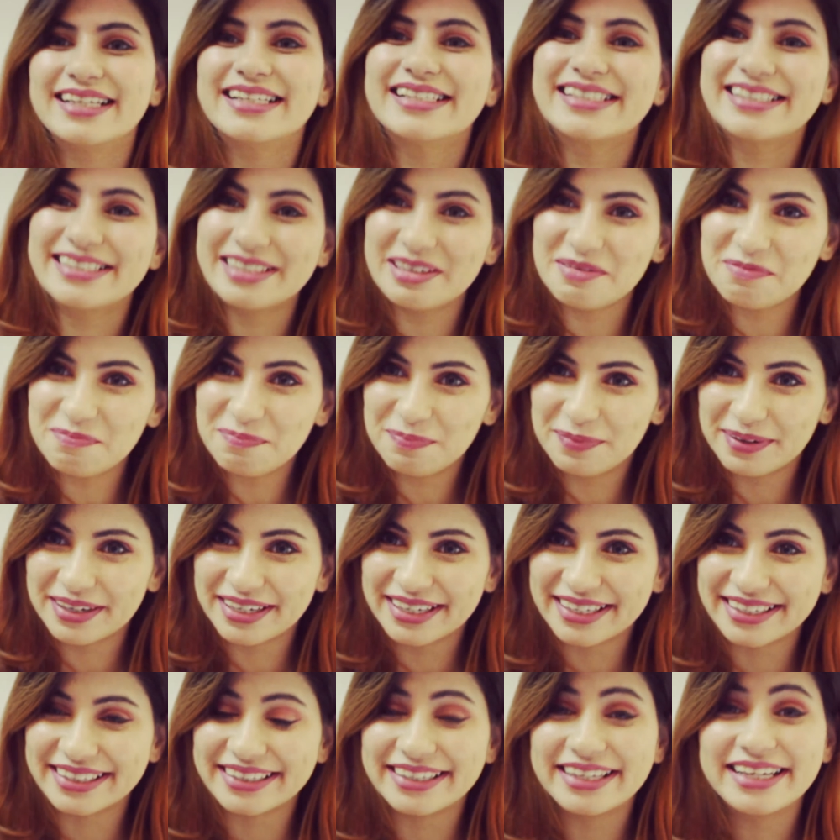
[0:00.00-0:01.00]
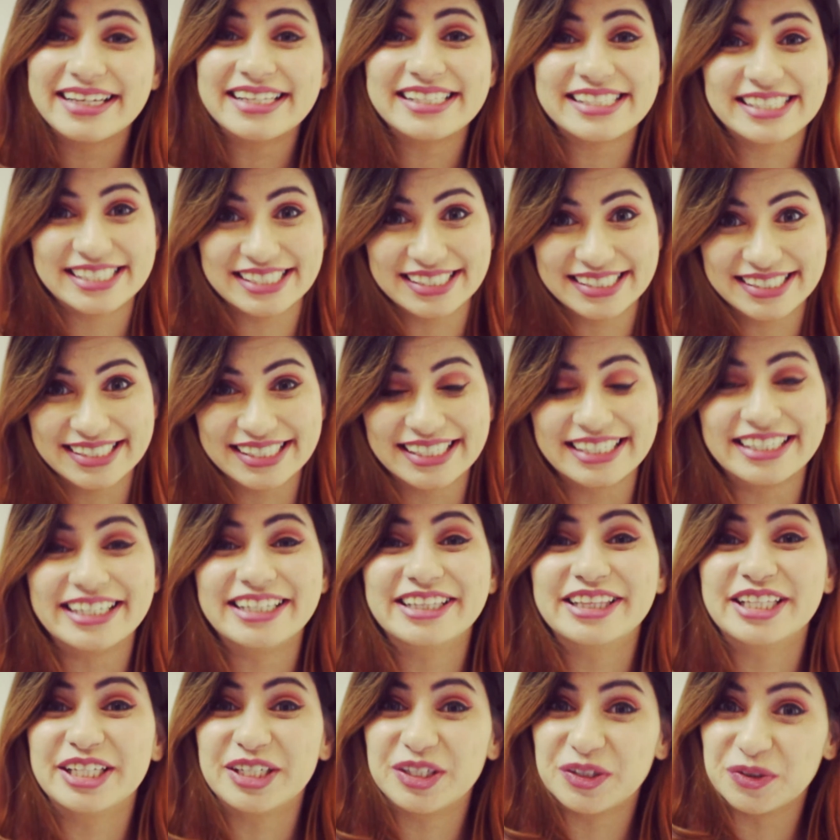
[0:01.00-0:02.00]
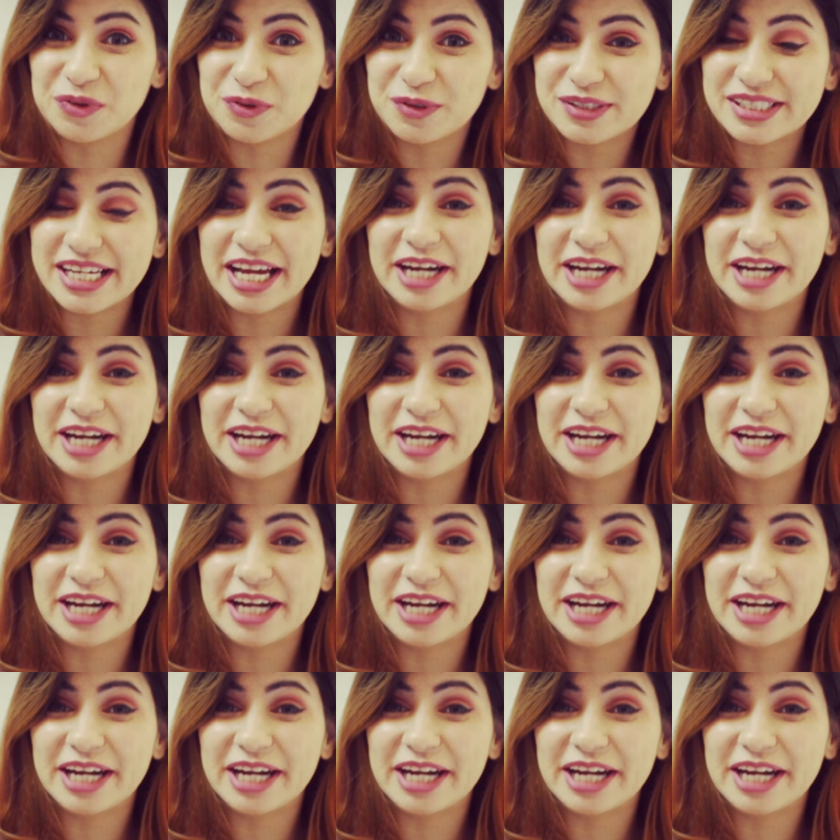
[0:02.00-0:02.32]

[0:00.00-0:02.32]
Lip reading: Simple. Just learn the do's